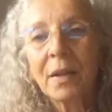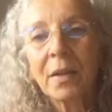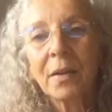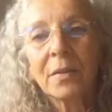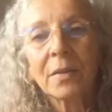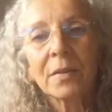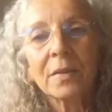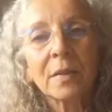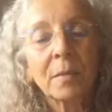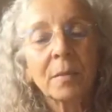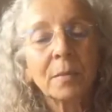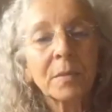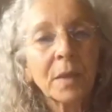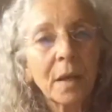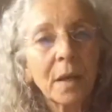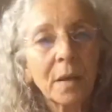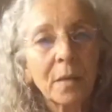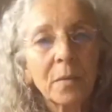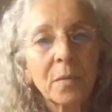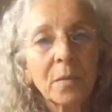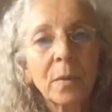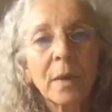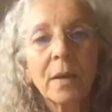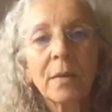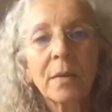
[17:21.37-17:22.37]

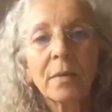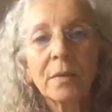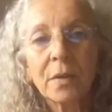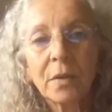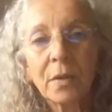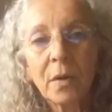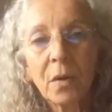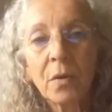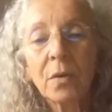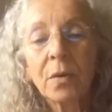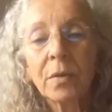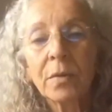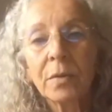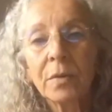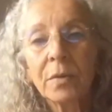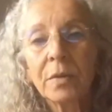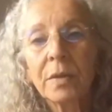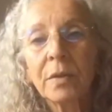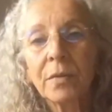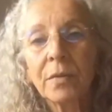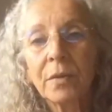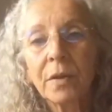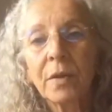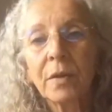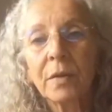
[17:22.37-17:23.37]
Sometimes we have to go through
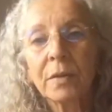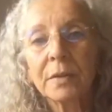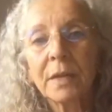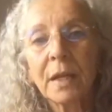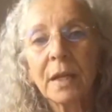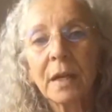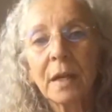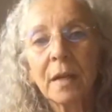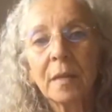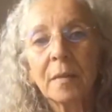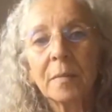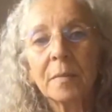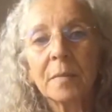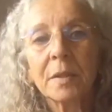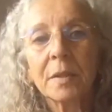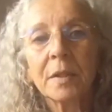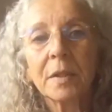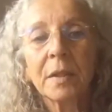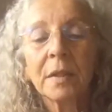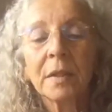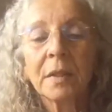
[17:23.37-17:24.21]
difficult times